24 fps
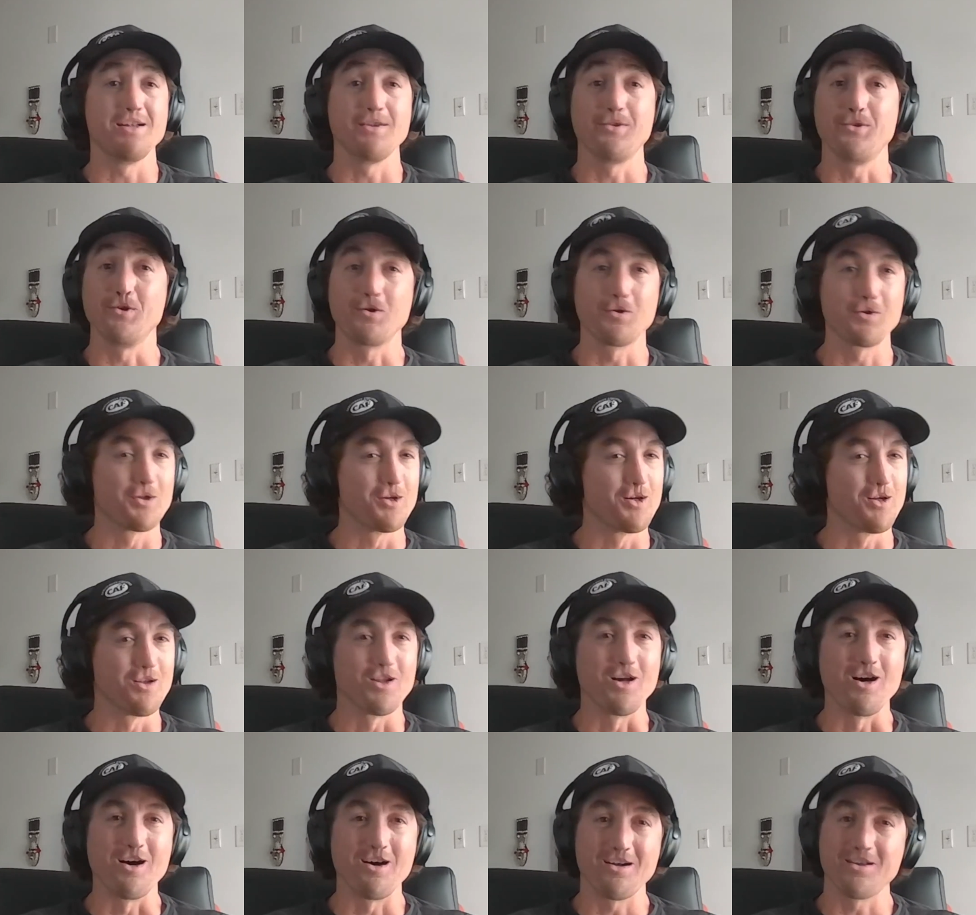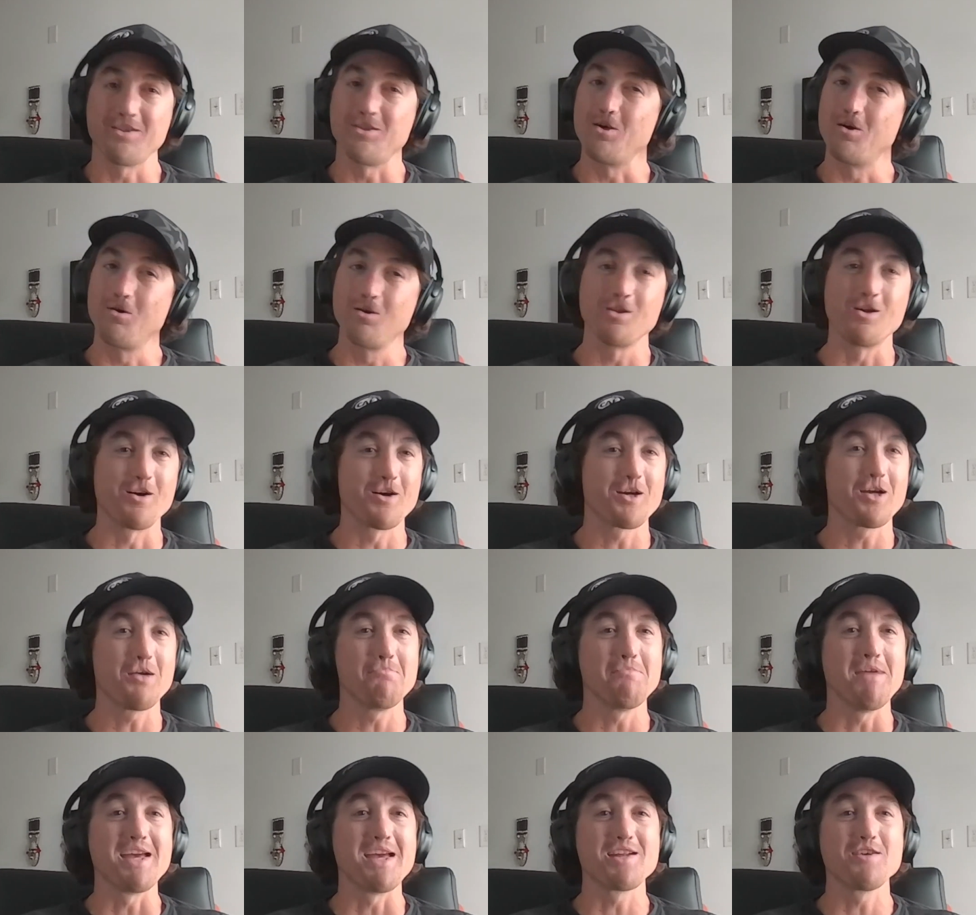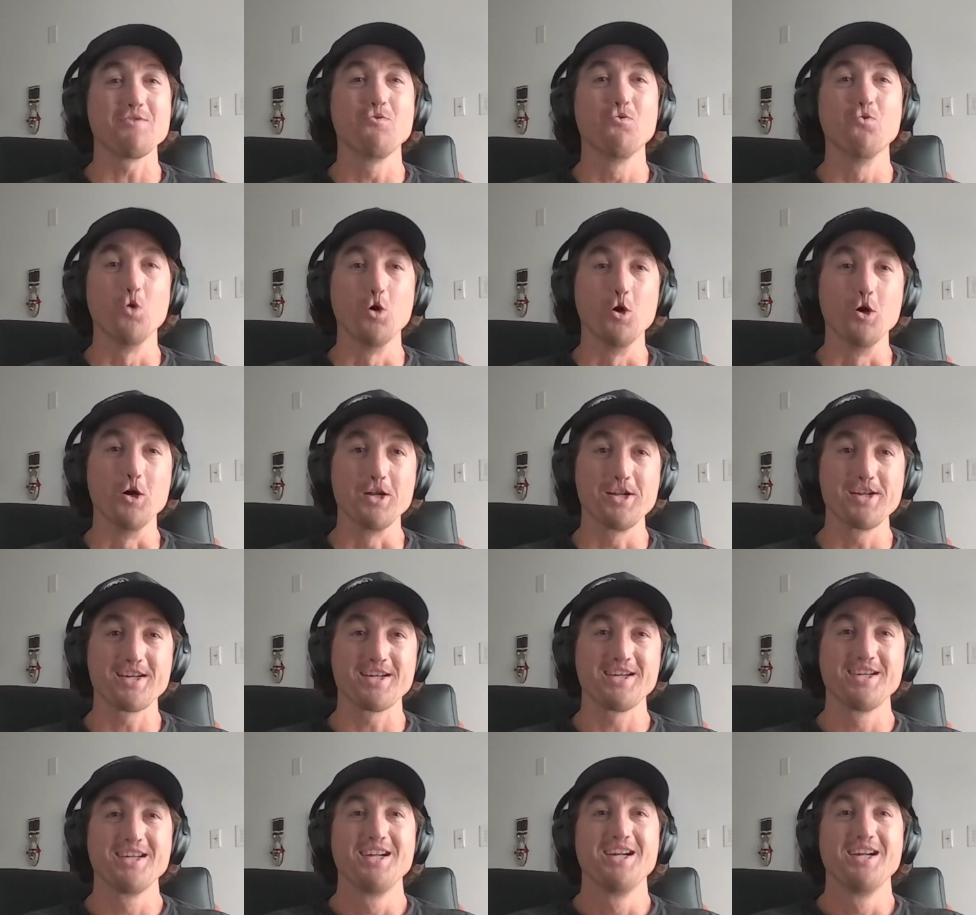they're no longer made of wood.